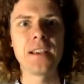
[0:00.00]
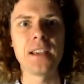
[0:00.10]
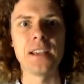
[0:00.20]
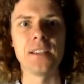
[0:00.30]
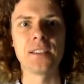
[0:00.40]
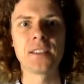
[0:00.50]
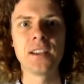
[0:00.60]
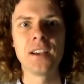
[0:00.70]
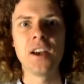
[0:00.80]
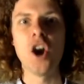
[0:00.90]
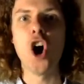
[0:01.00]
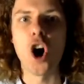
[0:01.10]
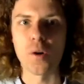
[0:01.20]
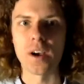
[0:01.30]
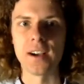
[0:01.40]
is
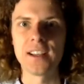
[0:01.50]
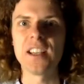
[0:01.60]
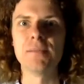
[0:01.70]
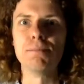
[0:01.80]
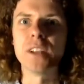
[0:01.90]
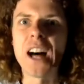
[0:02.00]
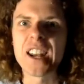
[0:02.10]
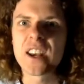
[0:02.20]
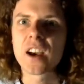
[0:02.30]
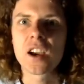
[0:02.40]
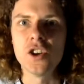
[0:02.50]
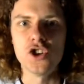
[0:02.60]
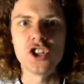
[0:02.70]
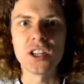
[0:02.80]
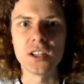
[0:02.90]
horror. His blood
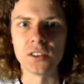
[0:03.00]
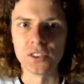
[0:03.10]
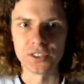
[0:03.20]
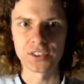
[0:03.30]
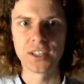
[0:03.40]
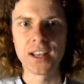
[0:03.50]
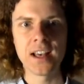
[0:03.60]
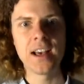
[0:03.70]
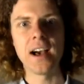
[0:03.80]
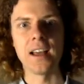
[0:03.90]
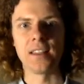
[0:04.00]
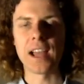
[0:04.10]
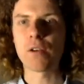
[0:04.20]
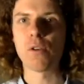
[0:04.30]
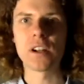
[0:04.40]
congeals. And
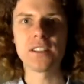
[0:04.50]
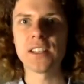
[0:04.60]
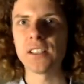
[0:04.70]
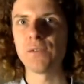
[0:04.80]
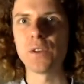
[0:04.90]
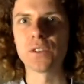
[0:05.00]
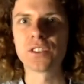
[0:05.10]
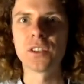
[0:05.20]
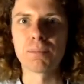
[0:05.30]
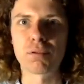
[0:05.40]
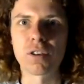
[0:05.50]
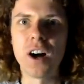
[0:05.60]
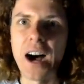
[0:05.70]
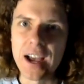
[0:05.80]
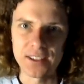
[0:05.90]
later on he says he feels
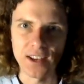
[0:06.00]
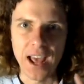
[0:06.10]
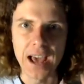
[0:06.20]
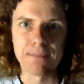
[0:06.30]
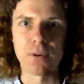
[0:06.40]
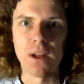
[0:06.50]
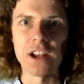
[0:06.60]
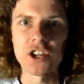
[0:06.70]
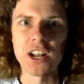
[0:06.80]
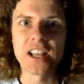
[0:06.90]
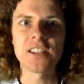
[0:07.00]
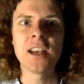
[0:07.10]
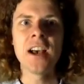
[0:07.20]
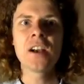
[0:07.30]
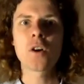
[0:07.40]
surprise and admiration. He's
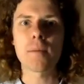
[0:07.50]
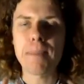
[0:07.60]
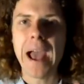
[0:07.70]
got a